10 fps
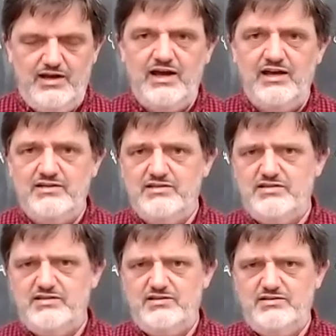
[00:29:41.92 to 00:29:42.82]

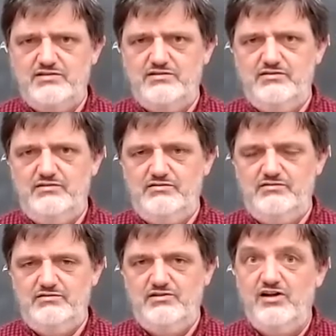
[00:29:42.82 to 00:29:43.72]
as
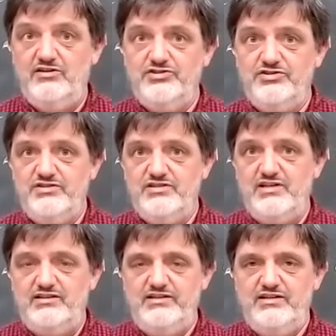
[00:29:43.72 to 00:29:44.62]
cultures
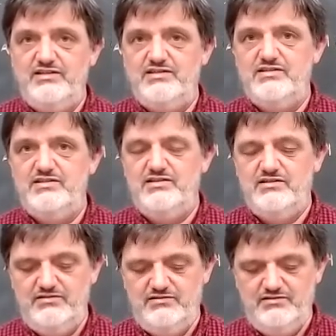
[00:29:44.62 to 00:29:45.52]
at least,
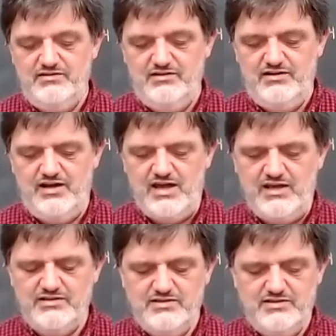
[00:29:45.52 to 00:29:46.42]

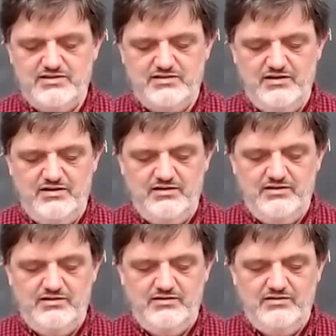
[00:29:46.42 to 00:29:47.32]
as
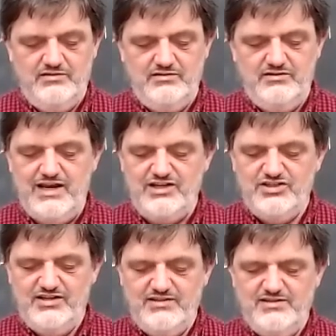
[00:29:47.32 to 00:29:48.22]

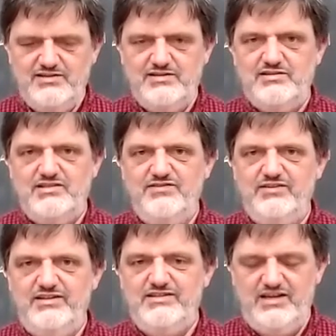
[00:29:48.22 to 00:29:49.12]
nations,
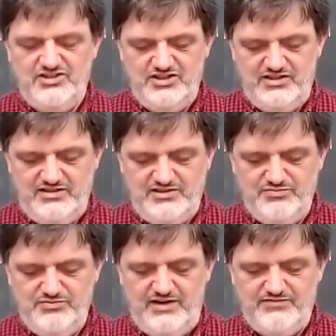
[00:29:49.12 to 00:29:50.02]
civilizations,
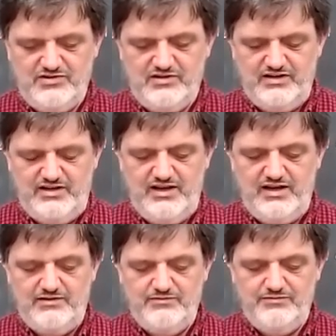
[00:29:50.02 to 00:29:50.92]
whatever,
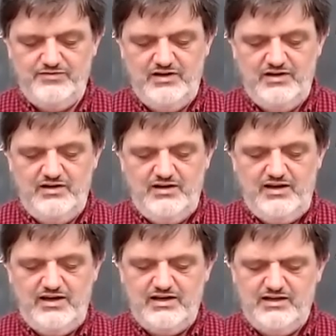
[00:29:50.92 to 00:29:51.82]
have
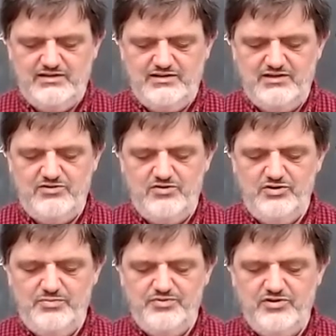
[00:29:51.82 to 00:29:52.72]
had their own
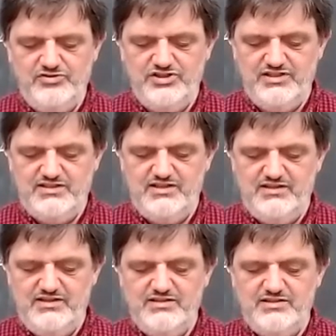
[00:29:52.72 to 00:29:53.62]
approaches to
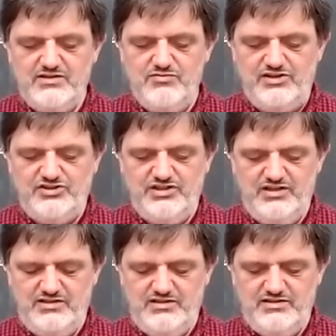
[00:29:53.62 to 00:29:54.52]
these
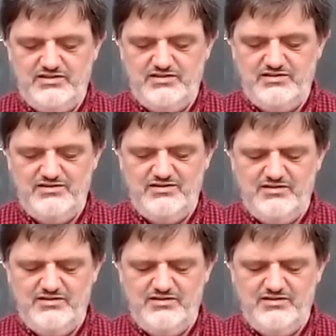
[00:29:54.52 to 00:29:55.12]
questions,